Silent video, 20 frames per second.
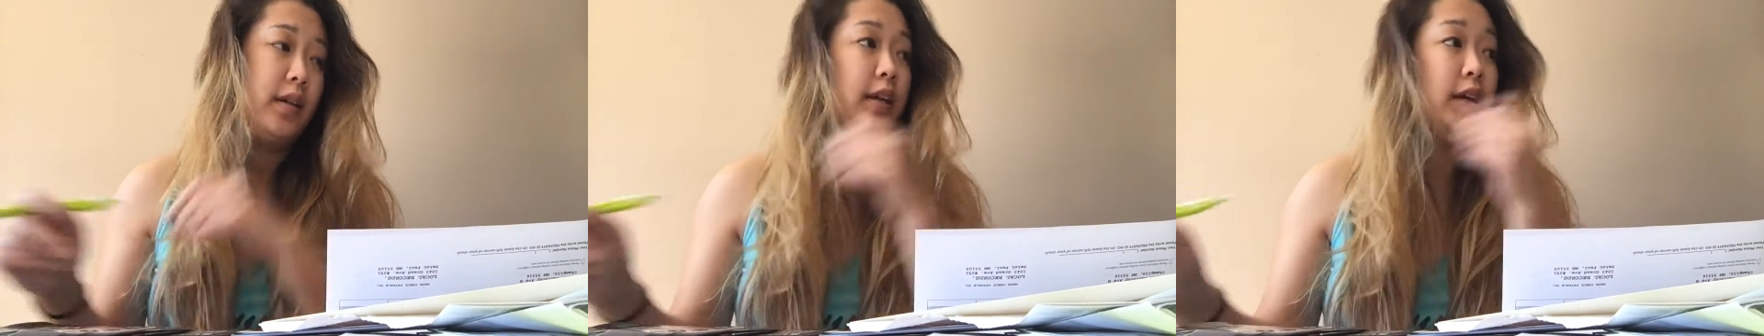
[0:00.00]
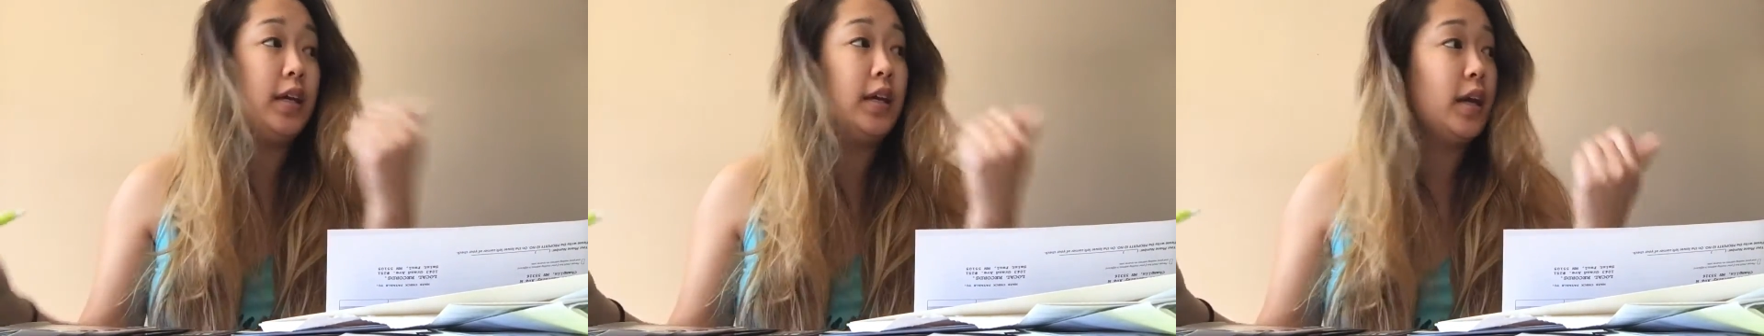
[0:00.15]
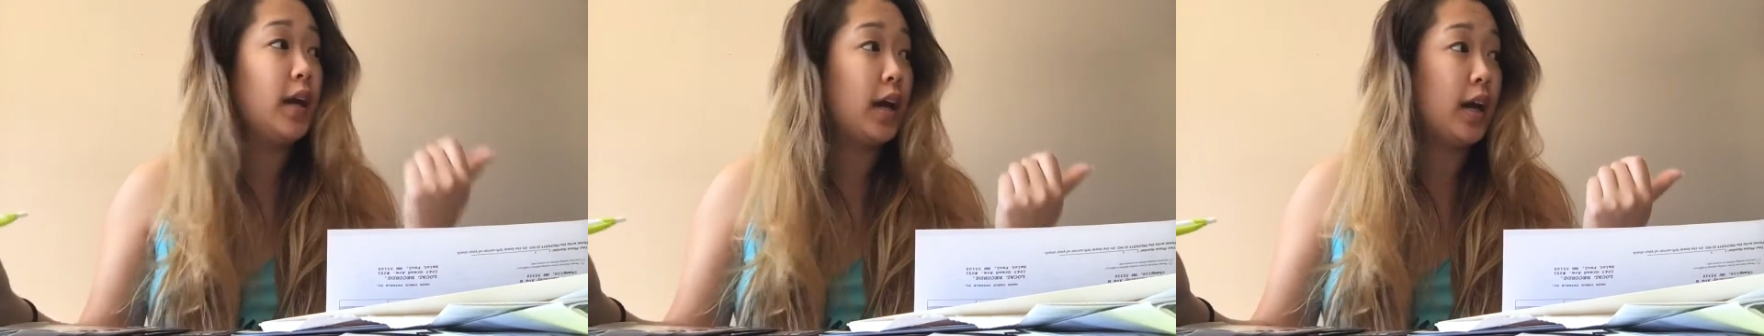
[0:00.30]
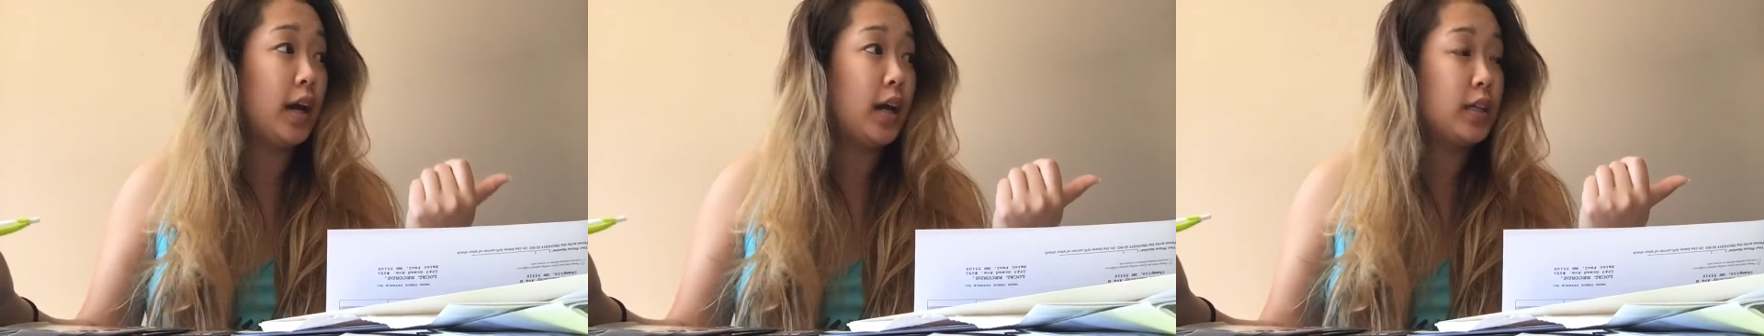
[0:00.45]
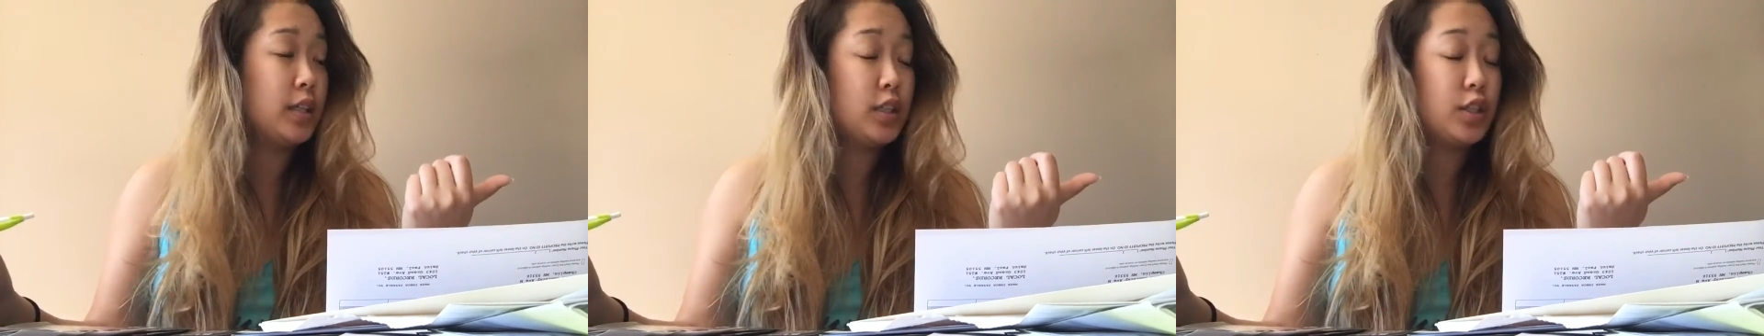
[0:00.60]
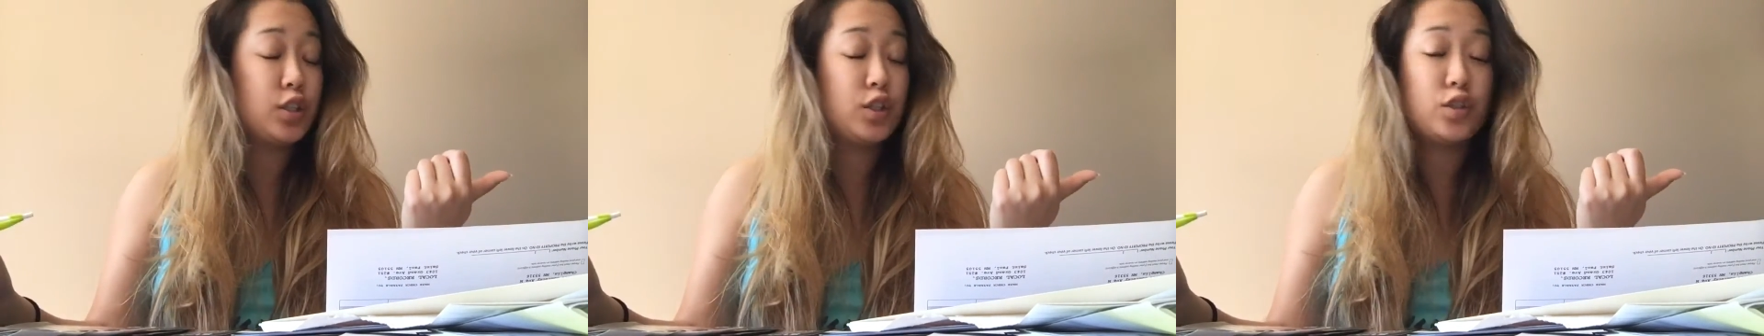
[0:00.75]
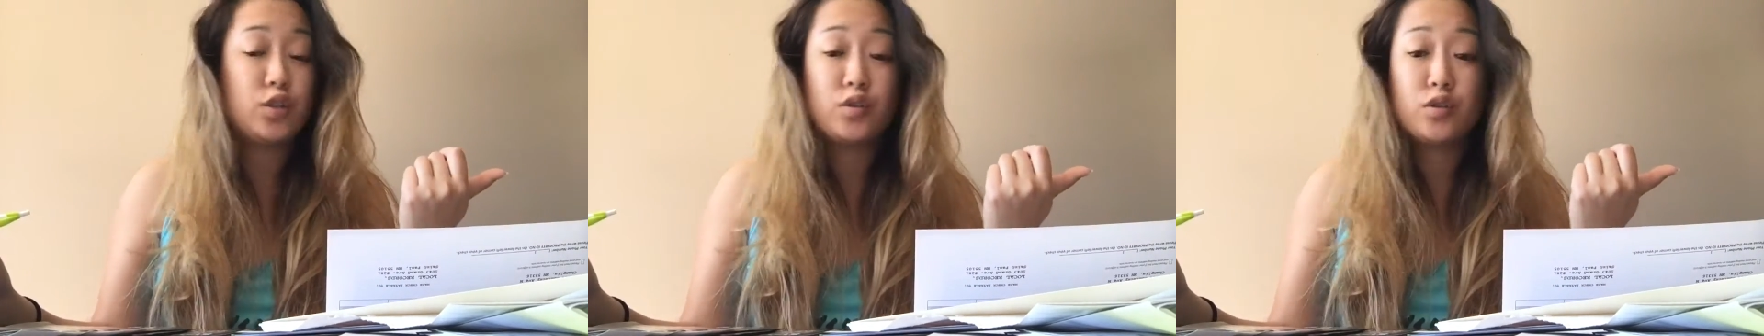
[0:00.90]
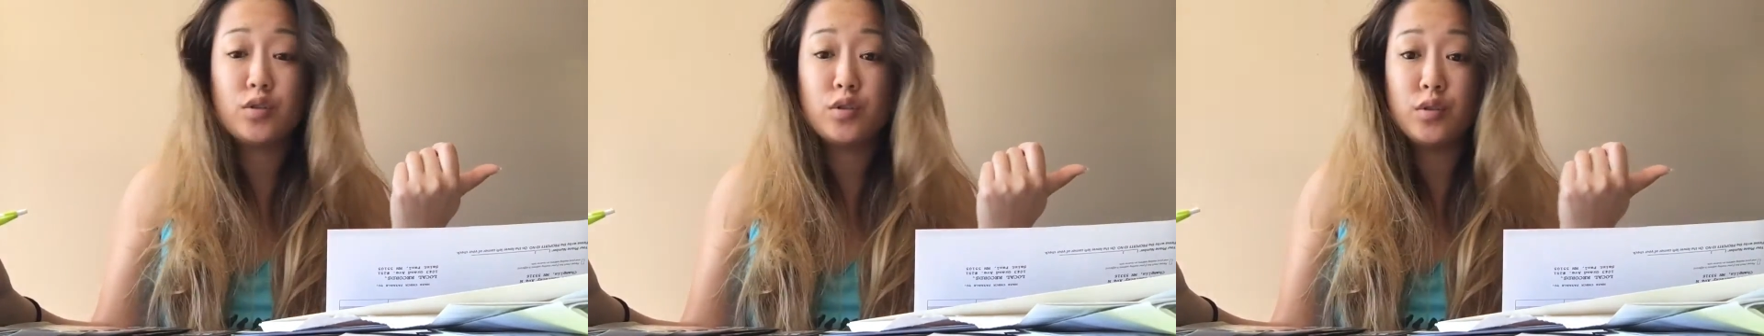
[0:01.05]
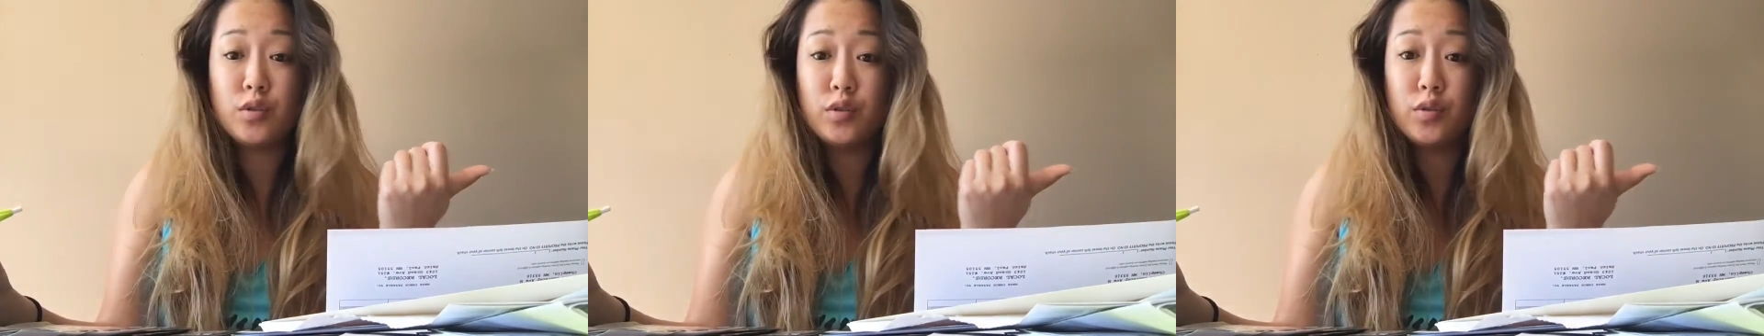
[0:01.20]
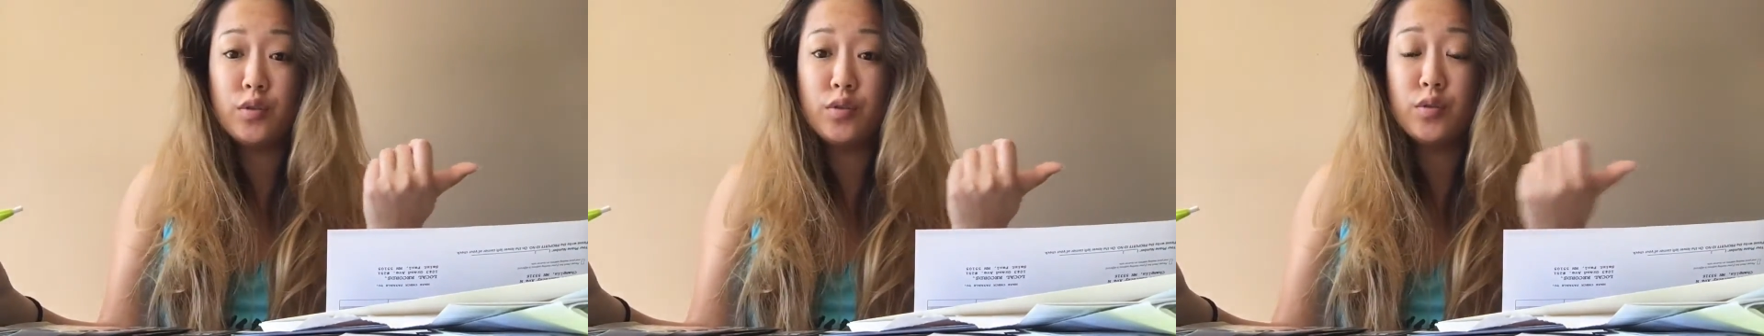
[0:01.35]
He has
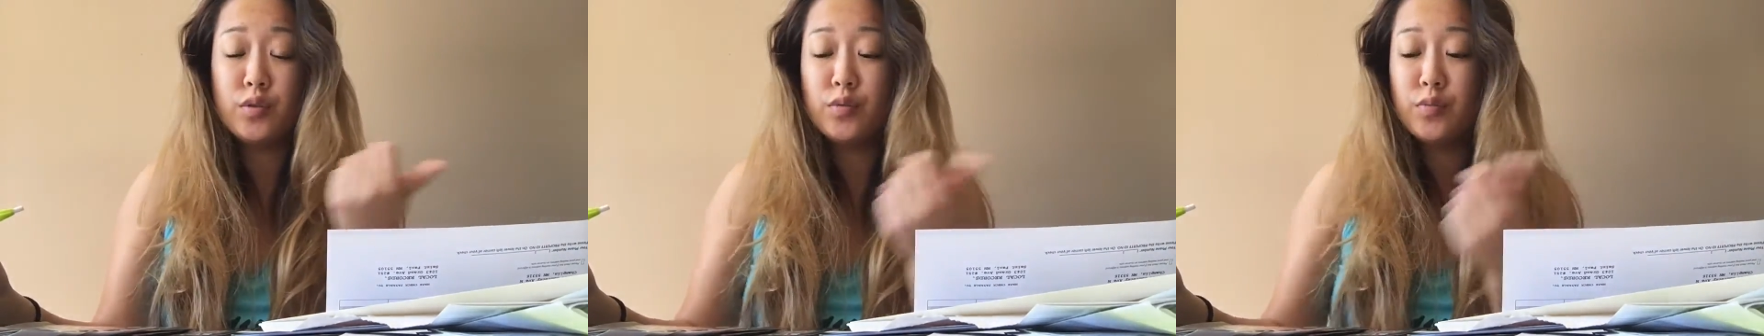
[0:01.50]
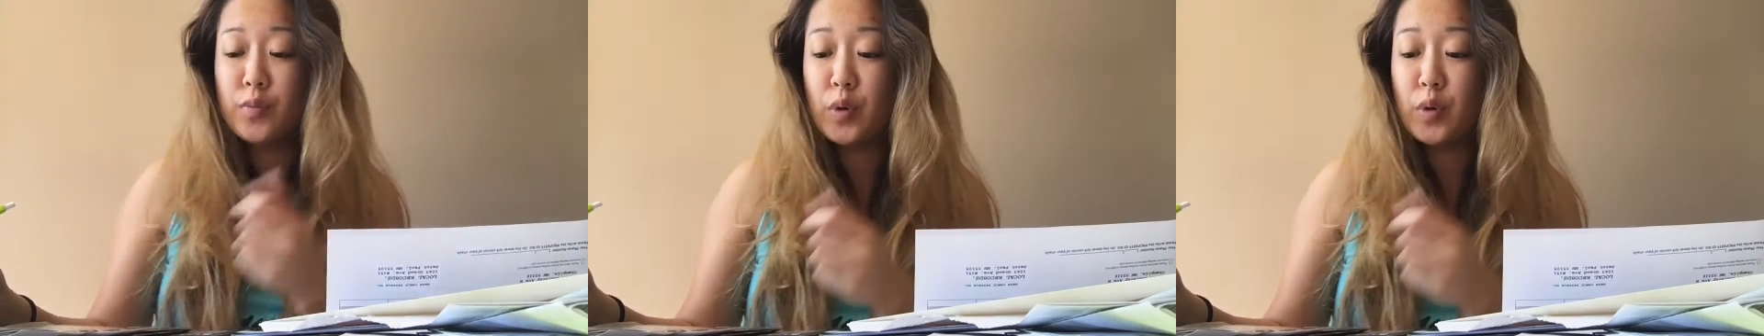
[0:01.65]
to